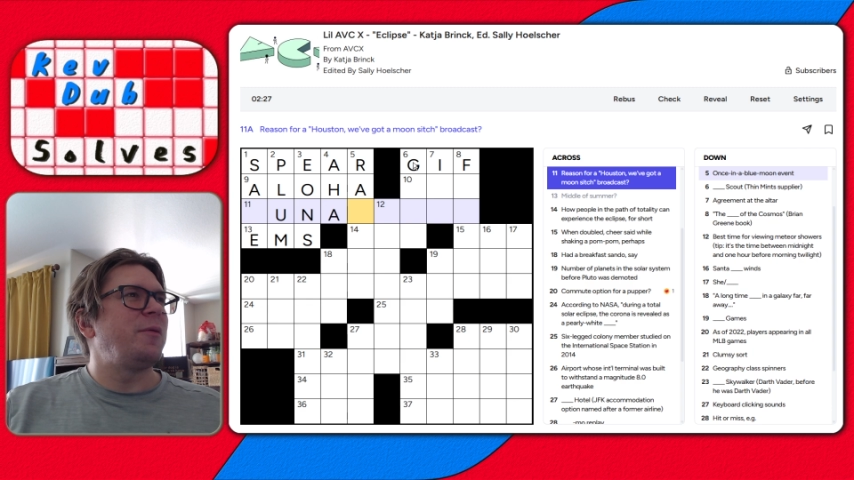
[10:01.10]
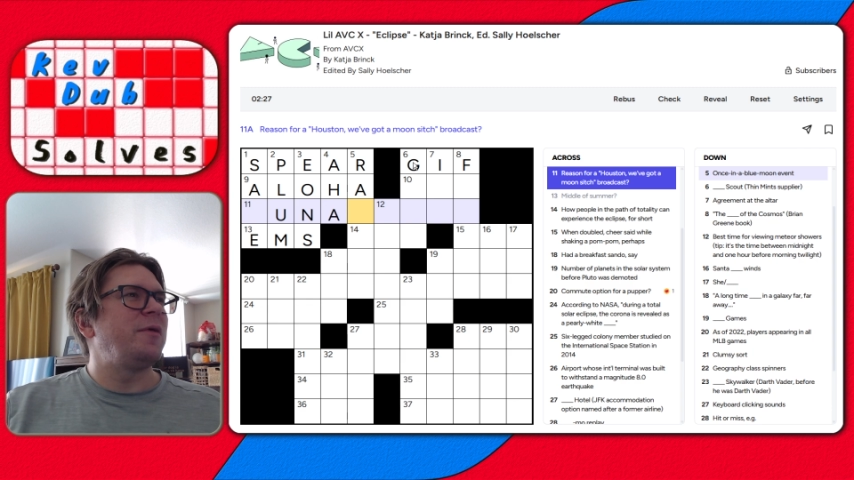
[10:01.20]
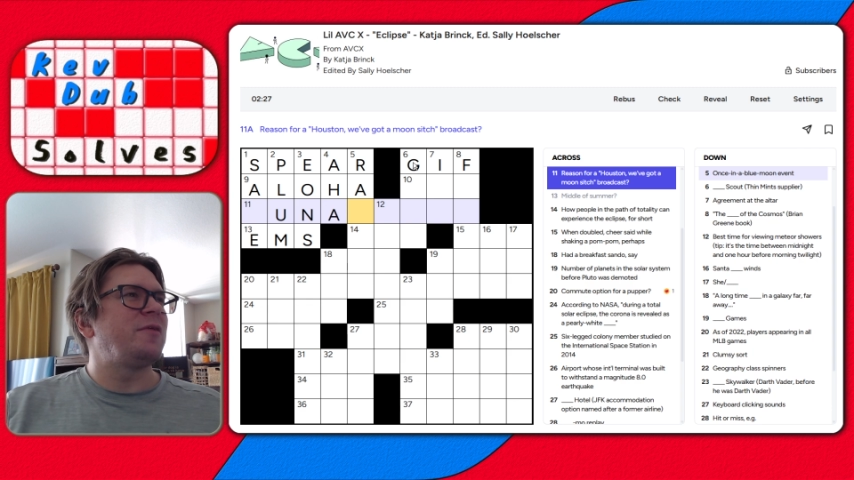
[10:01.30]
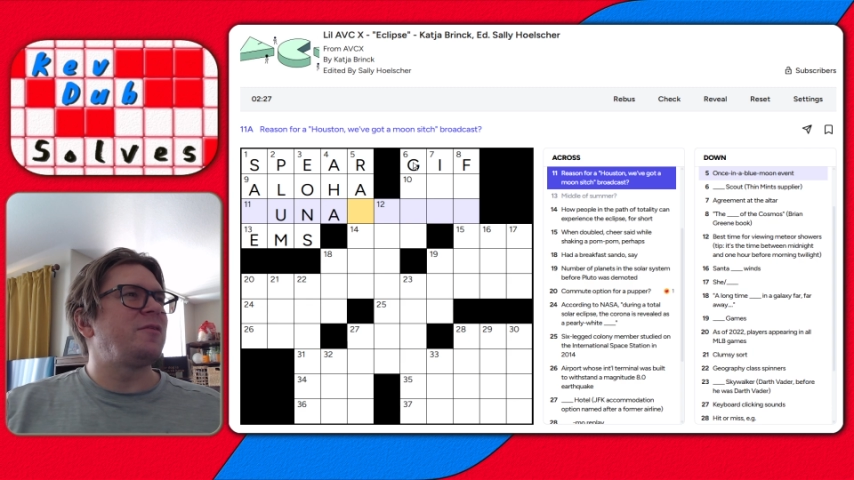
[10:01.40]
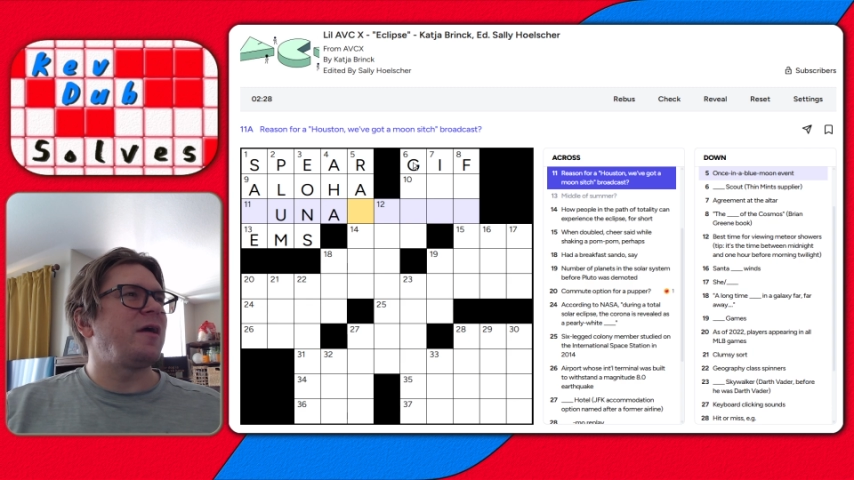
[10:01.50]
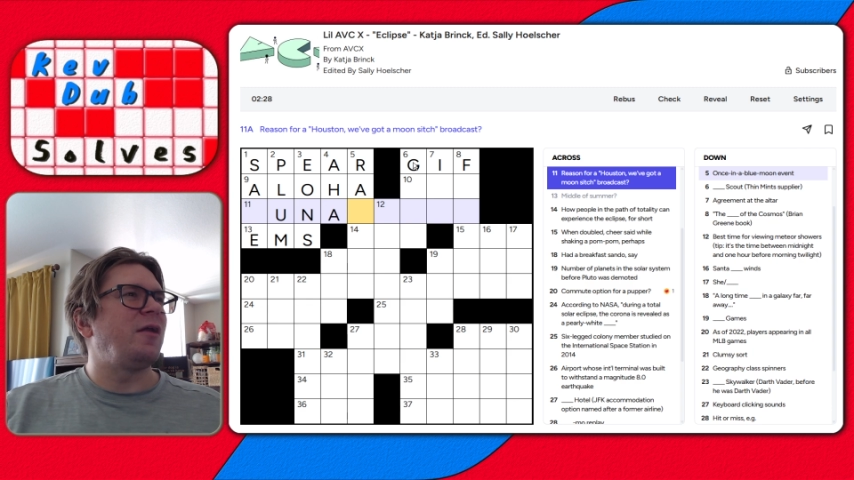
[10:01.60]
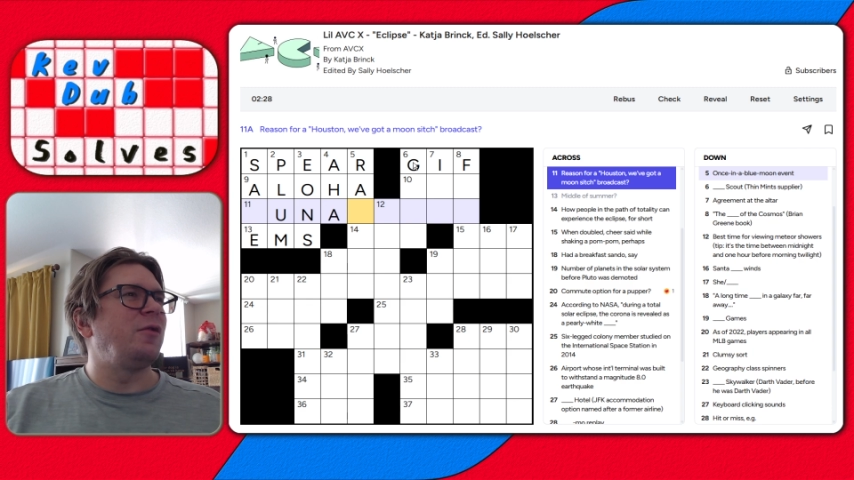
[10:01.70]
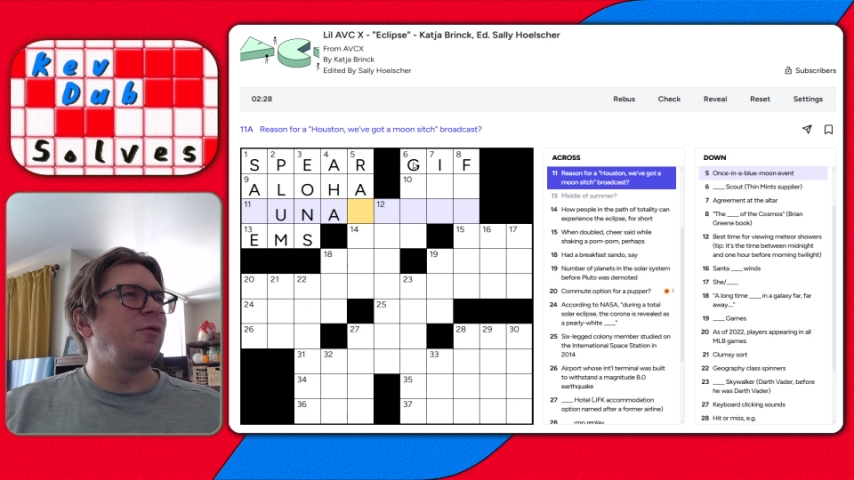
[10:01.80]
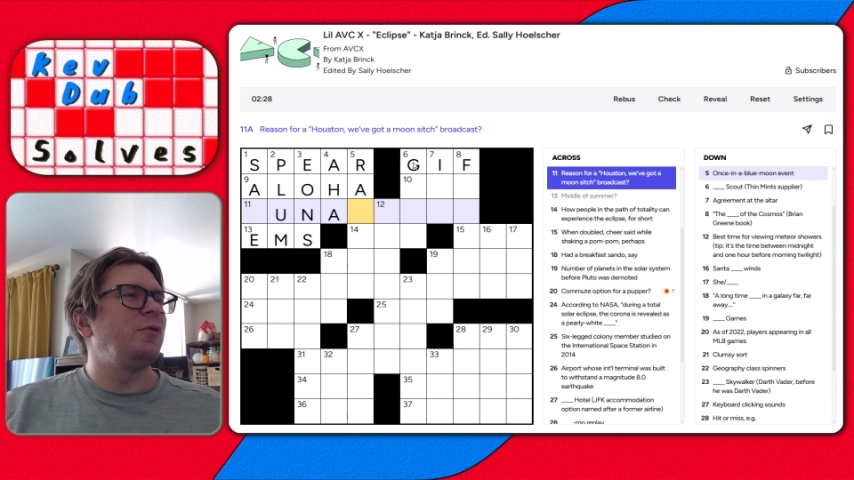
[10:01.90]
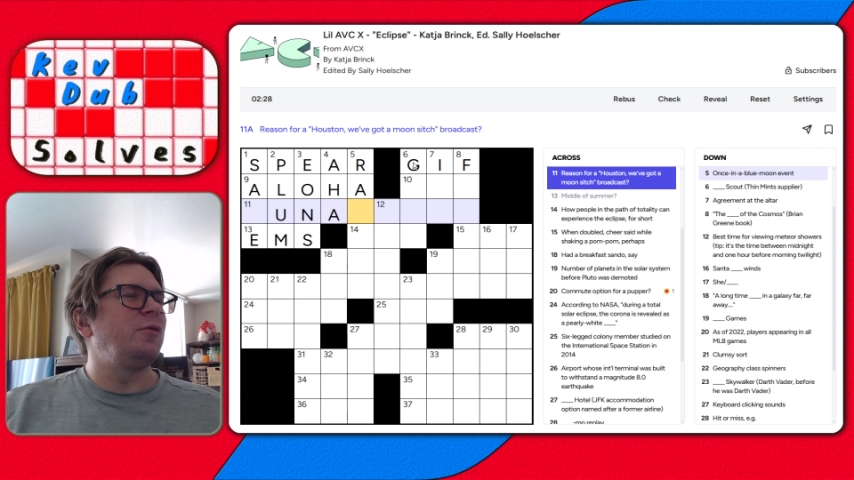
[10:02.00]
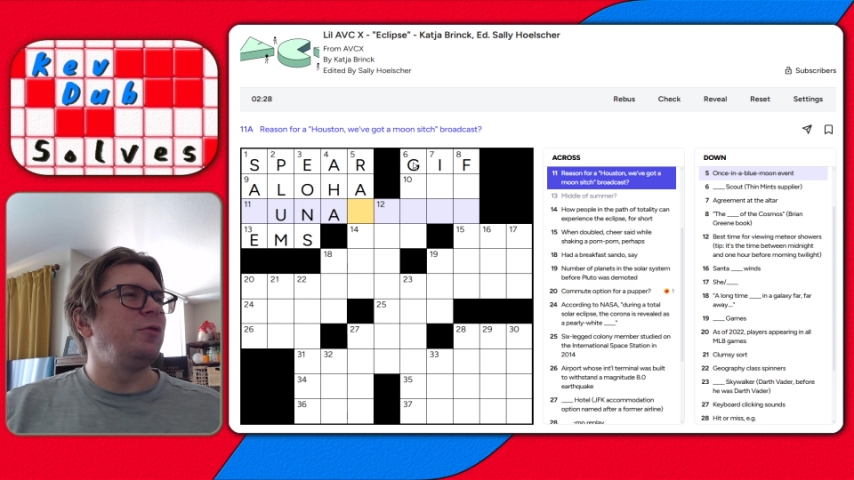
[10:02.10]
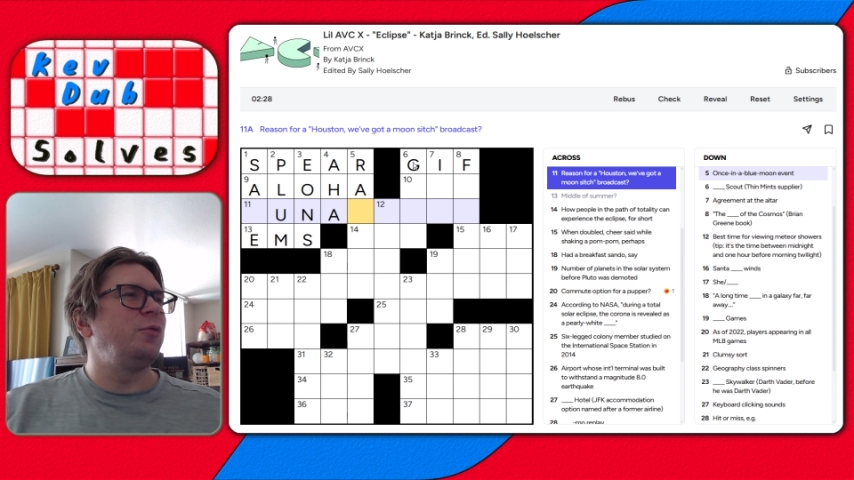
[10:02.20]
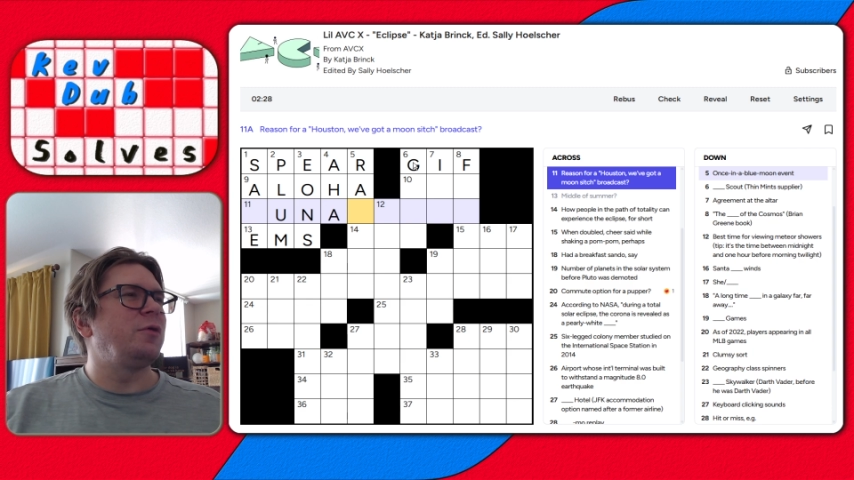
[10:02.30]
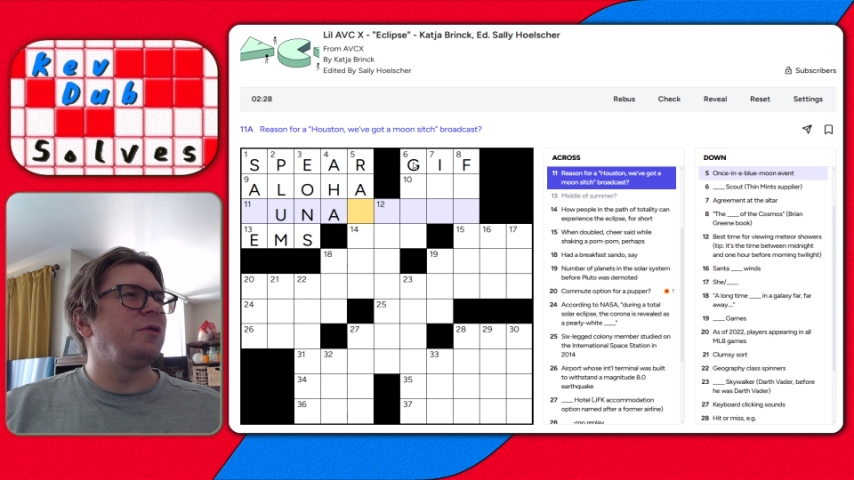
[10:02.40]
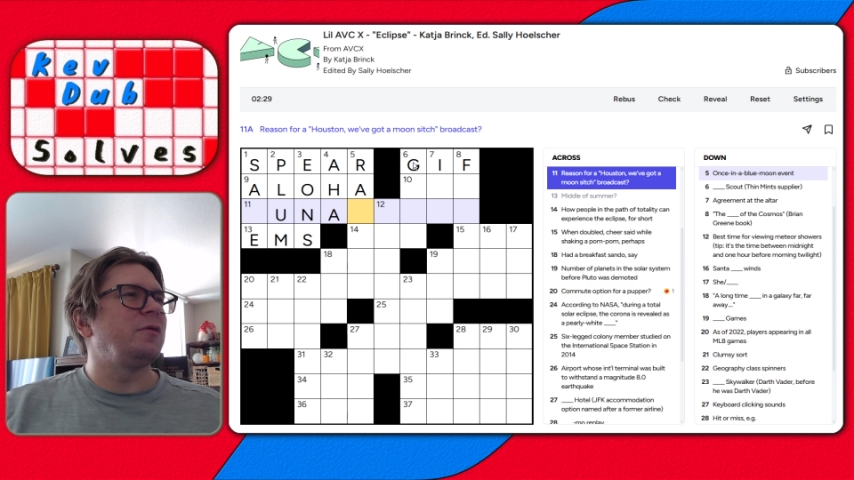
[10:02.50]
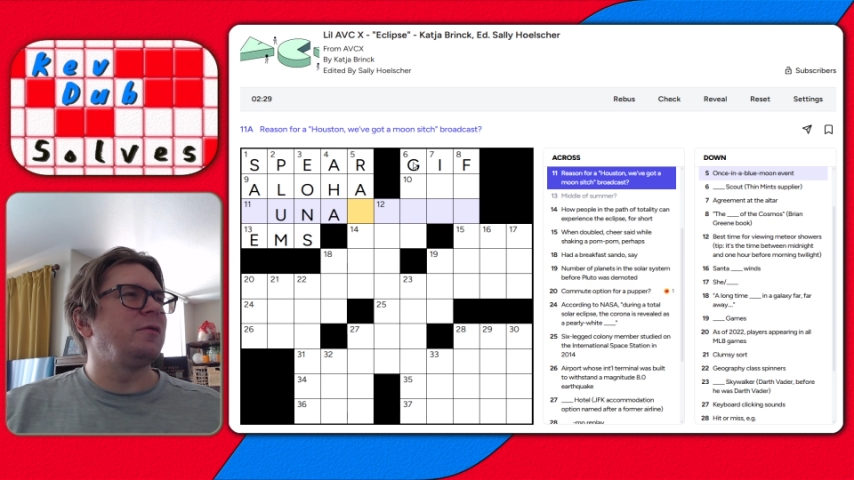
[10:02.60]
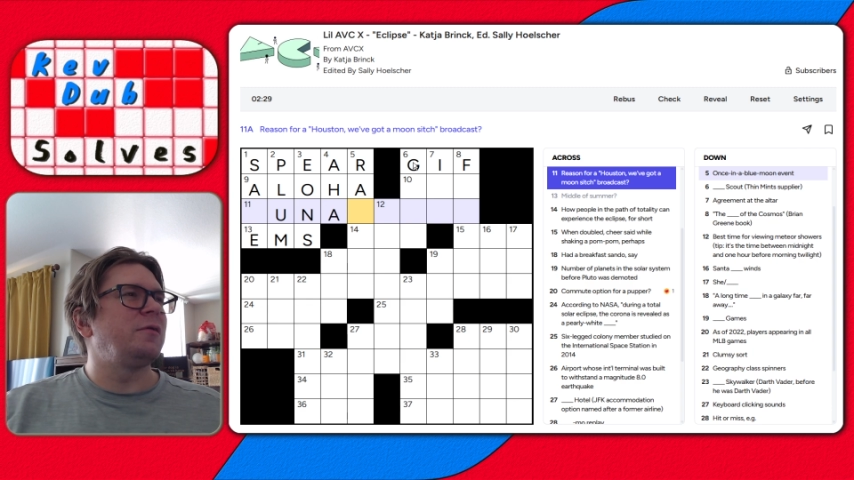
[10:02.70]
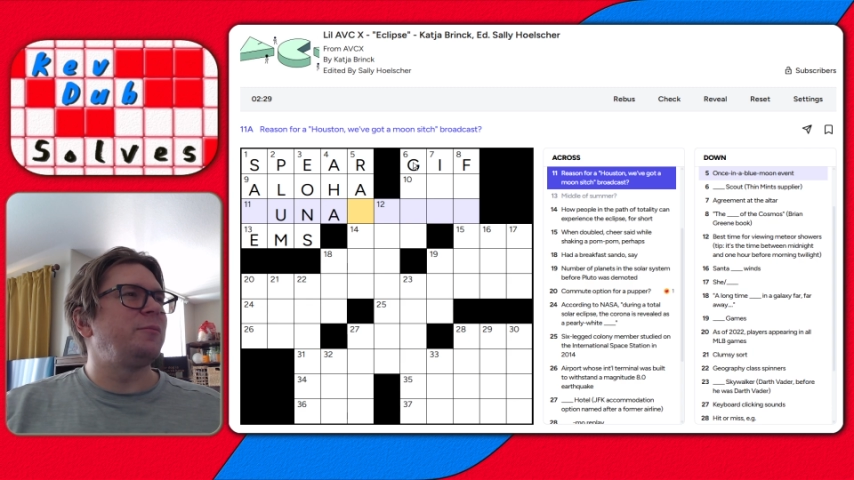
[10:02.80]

it's like a lunar.